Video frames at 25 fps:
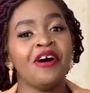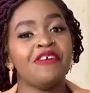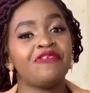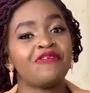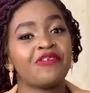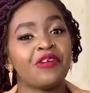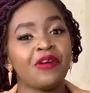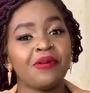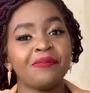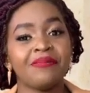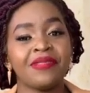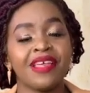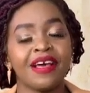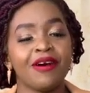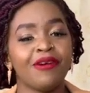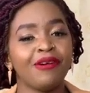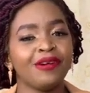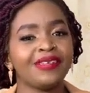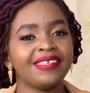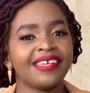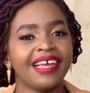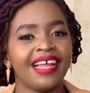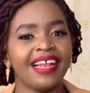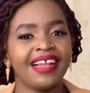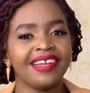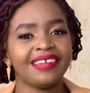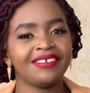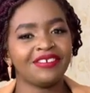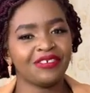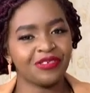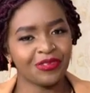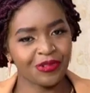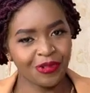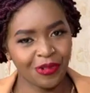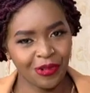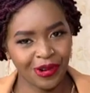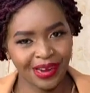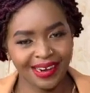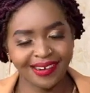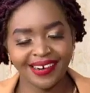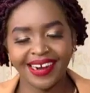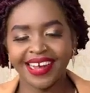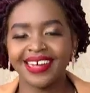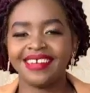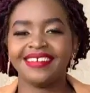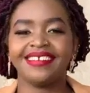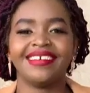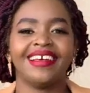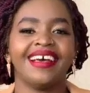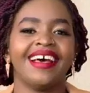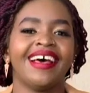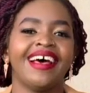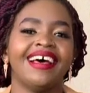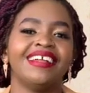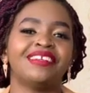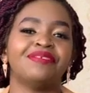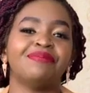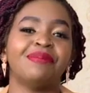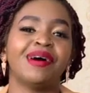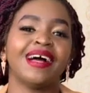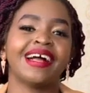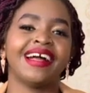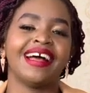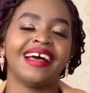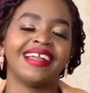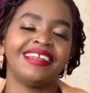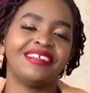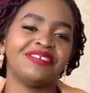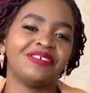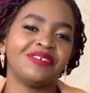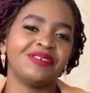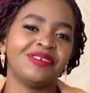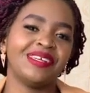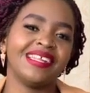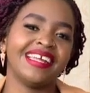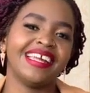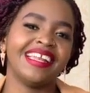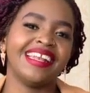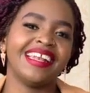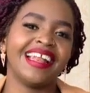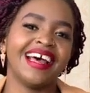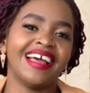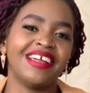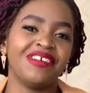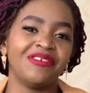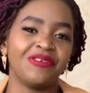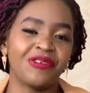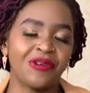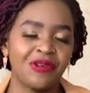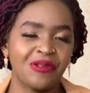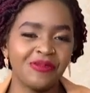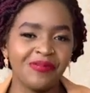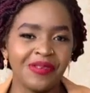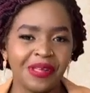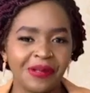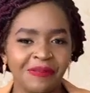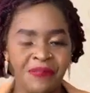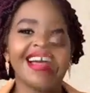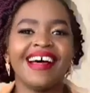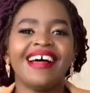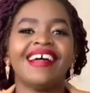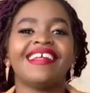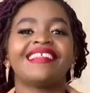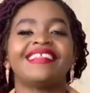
from the Hotel Troy, right here at Magadi Road in Nairobi.